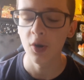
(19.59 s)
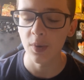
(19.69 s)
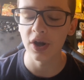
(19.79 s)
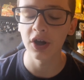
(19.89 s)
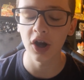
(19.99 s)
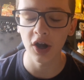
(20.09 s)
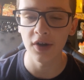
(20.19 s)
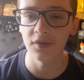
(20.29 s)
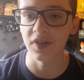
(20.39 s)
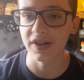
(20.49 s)
we are going
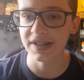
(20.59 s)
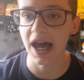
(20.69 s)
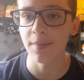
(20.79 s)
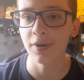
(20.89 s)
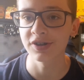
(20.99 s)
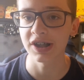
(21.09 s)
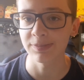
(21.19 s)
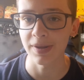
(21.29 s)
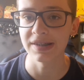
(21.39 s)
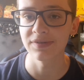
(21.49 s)
over the 10 most
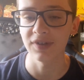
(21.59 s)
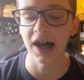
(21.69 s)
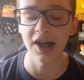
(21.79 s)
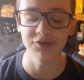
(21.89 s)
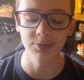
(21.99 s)
expensive cards